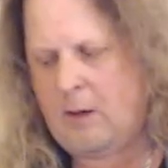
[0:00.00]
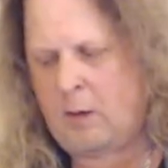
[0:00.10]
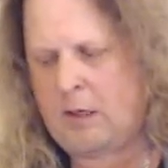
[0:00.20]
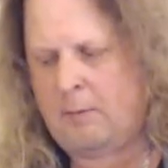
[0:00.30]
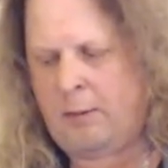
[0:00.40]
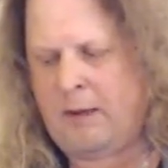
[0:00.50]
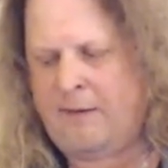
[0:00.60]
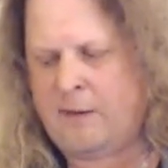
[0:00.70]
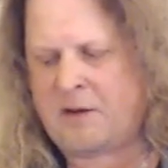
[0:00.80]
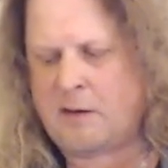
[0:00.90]
Then we're going to
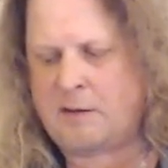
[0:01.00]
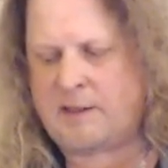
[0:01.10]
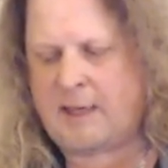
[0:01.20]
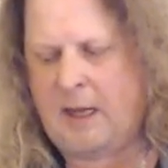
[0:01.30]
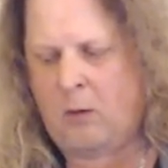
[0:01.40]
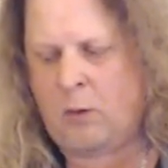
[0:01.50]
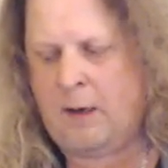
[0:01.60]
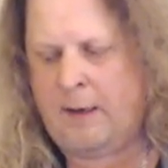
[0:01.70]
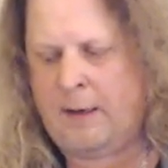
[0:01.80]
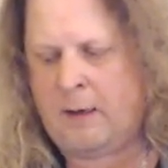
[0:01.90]
play this scale
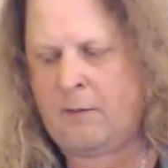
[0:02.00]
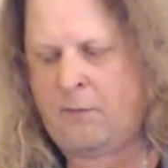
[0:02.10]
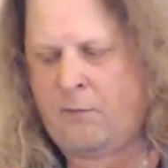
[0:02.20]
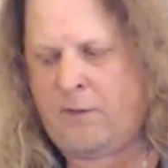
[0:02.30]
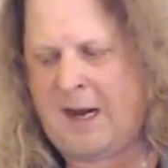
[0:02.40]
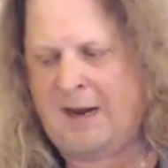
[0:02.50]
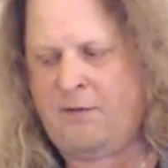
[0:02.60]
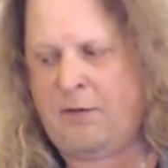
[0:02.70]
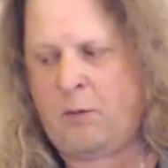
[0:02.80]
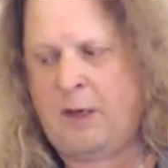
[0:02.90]
run here,
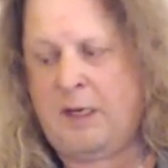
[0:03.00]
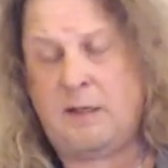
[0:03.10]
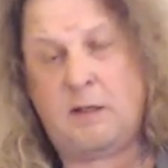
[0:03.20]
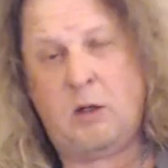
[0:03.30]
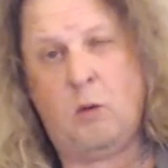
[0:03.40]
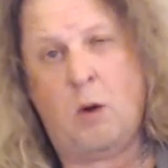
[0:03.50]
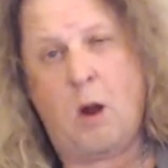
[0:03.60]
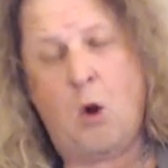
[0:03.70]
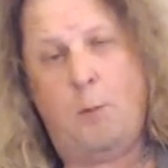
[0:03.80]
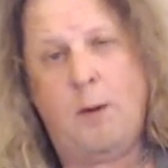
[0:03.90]
5, 3,
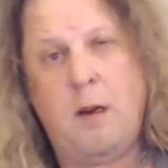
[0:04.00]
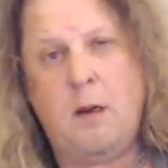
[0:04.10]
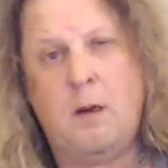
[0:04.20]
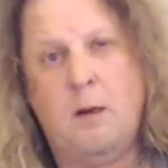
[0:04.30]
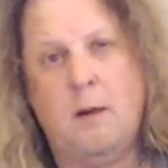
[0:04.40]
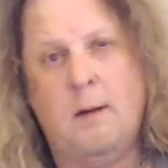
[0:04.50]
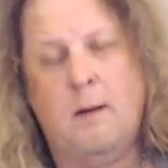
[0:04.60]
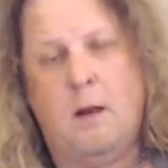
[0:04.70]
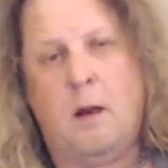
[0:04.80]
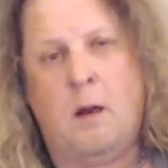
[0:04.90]
2, open
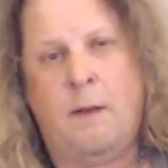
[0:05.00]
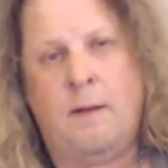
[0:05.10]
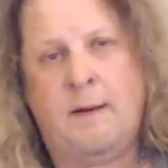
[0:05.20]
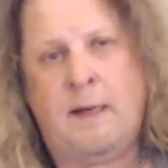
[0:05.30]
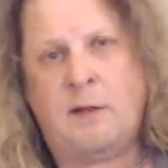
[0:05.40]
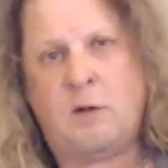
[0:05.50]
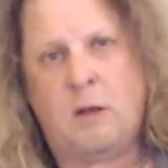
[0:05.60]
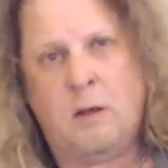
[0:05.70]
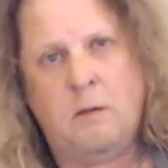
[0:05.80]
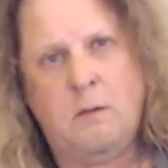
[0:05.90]
on the D
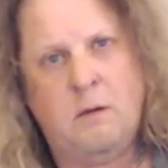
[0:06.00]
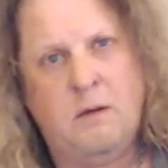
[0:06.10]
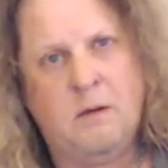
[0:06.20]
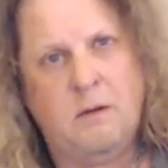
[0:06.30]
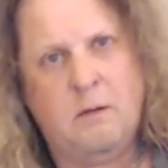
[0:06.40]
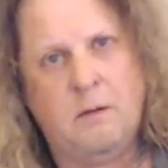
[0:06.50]
string. Going